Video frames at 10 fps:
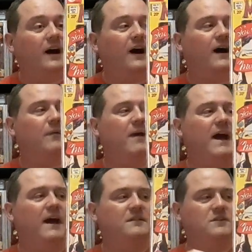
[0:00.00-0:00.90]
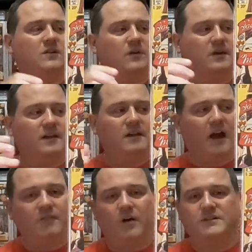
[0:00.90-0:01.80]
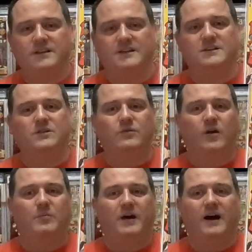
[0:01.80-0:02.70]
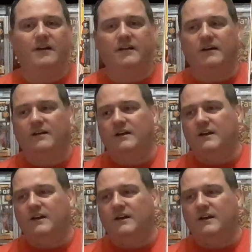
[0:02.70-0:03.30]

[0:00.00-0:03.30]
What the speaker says: and have I selected the right partner?